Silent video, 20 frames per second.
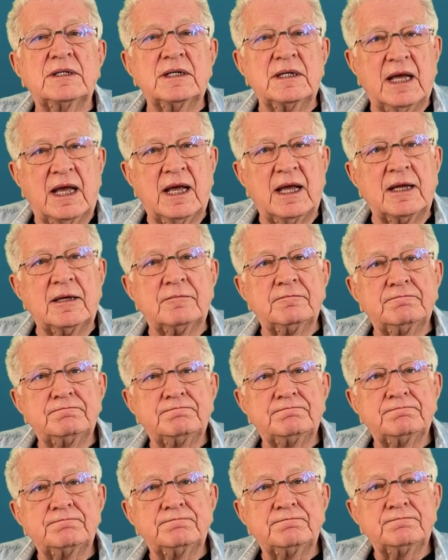today.
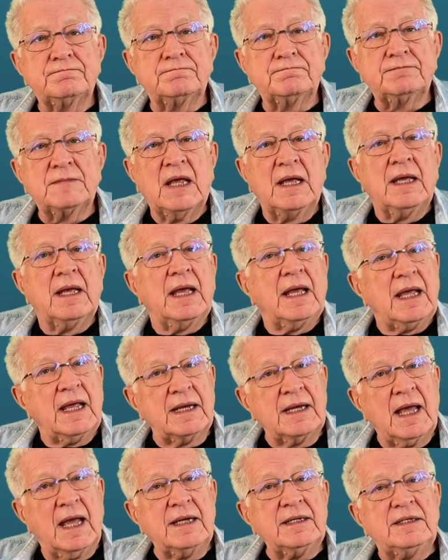
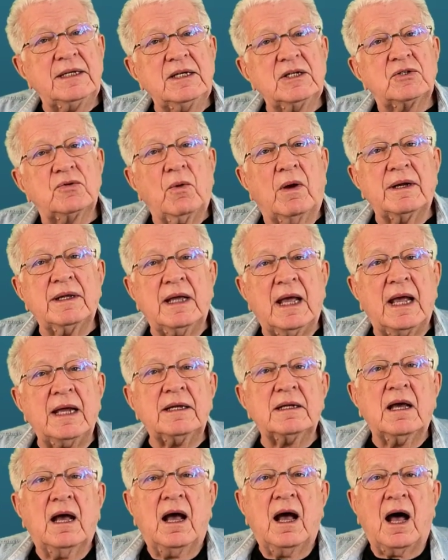In 1928,
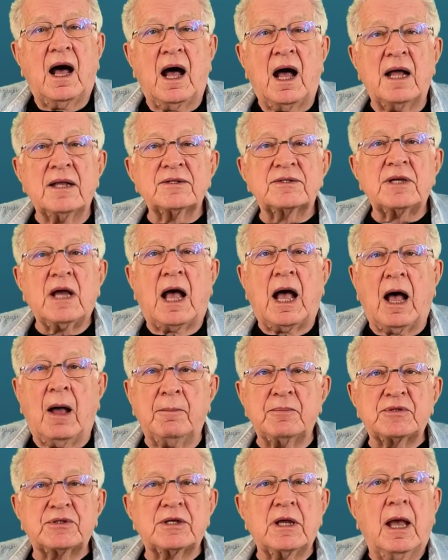Hans
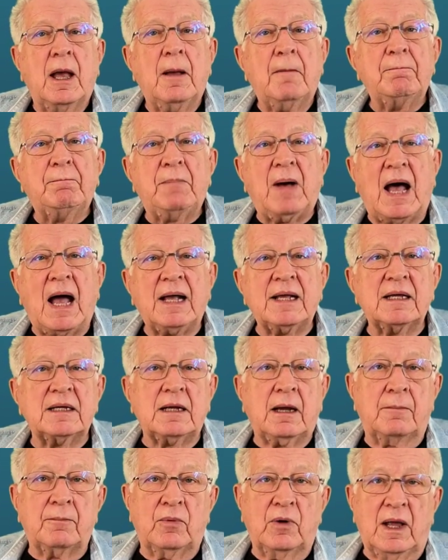Haupt's pocket
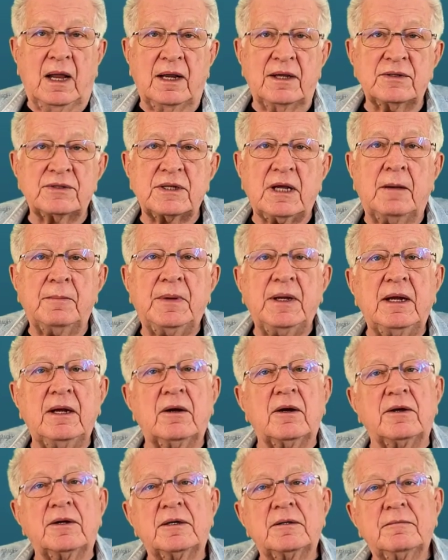umbrellas
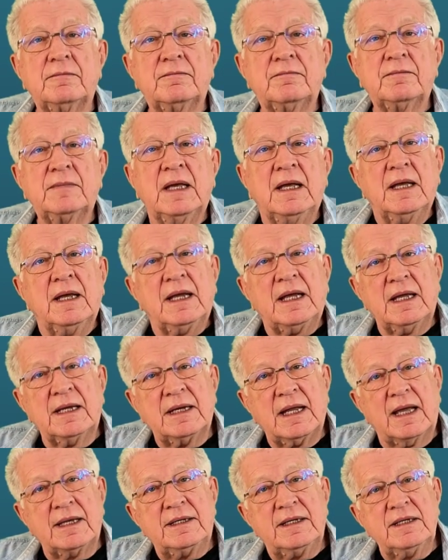appeared. In
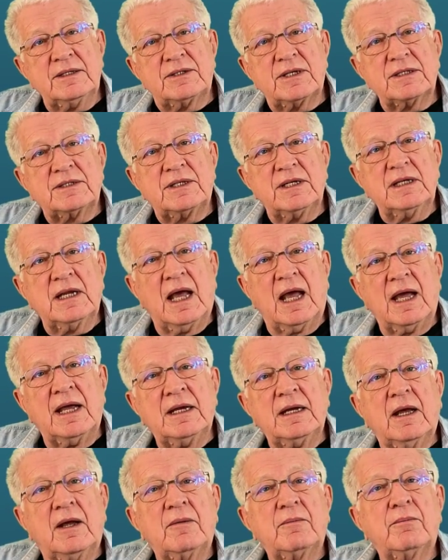
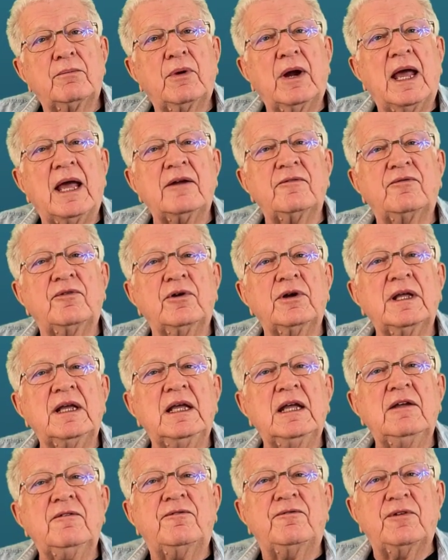1969, Bradford
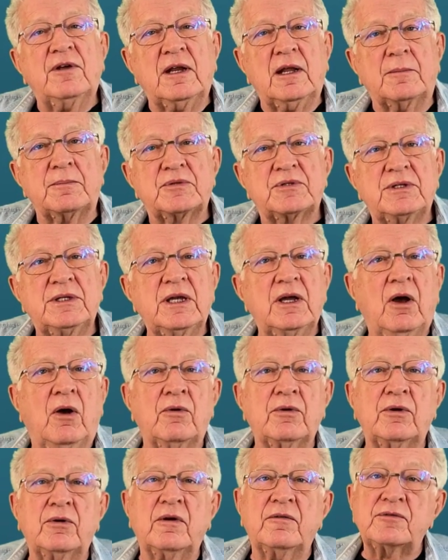E. Phillips, the
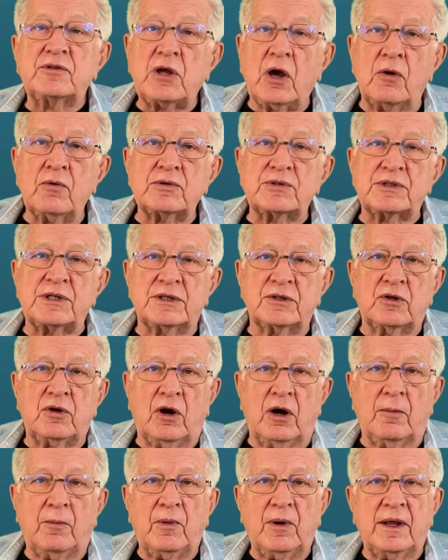owner of Totes
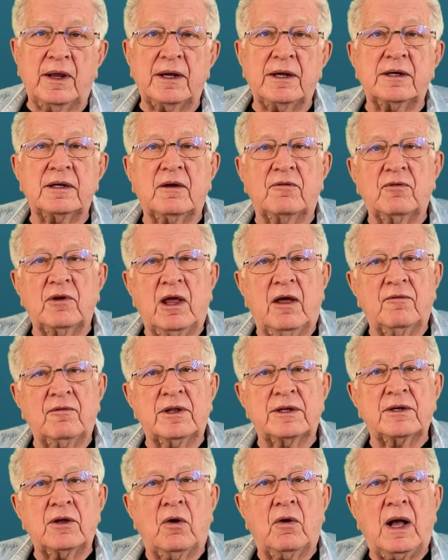Incorporated of
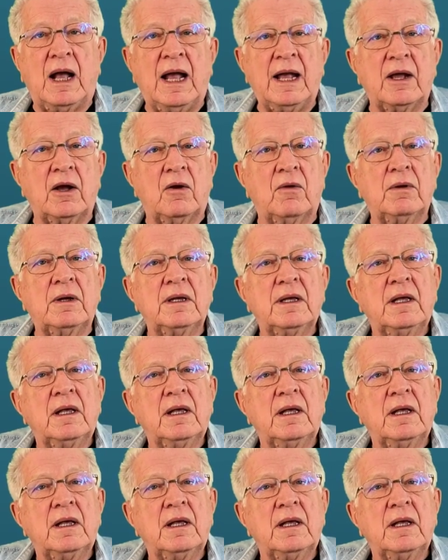Loveland, Ohio,